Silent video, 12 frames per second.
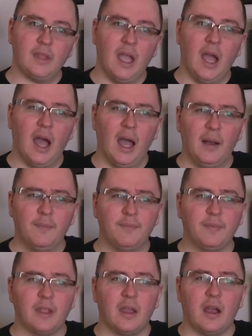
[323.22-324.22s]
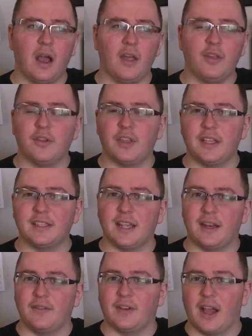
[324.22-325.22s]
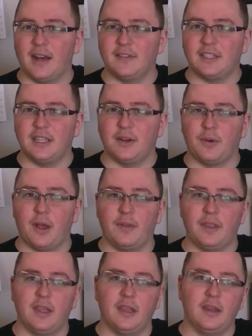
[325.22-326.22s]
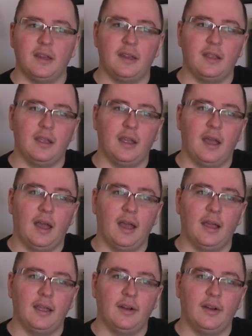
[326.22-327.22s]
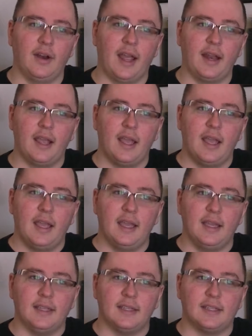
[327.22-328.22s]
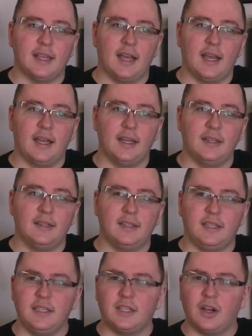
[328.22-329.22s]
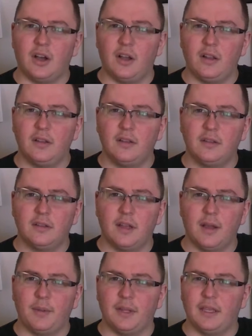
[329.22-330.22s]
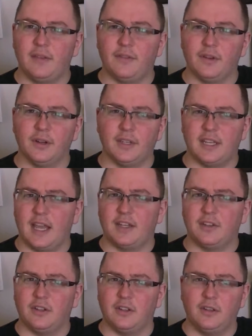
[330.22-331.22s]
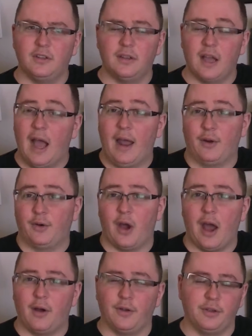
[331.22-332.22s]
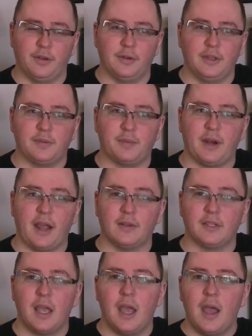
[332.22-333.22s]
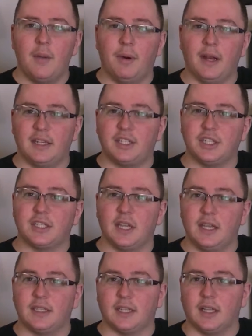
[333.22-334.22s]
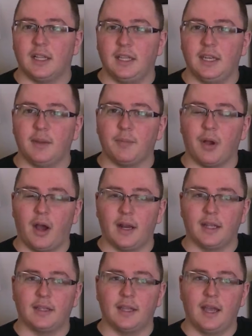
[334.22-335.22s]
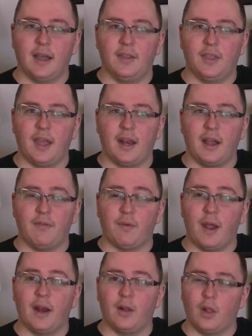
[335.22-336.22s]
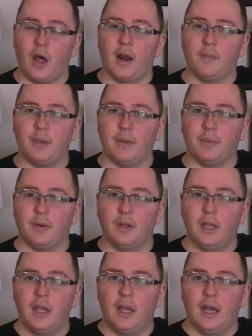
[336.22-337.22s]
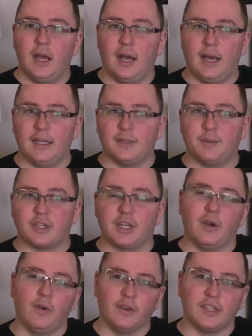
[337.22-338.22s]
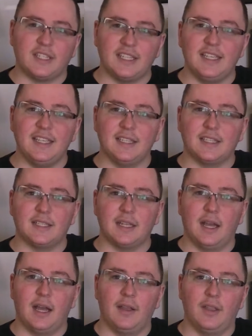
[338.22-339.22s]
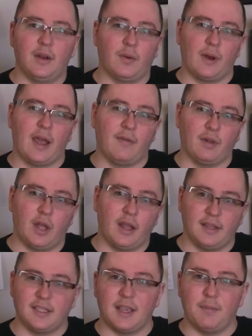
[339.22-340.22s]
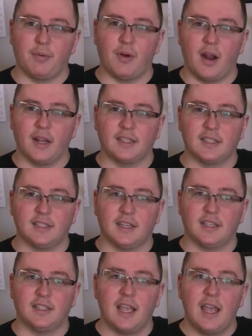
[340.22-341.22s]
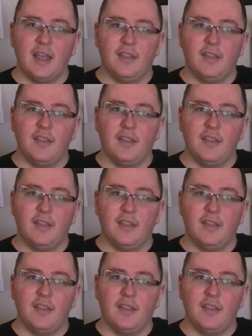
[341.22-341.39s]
Other things that I've kind of seen around the internet is Dettol, I believe, or Dettol. I don't know how it's pronounced, but it's a cleaning product that I've read a lot of people, especially overseas, they don't have a lot of the same products as us.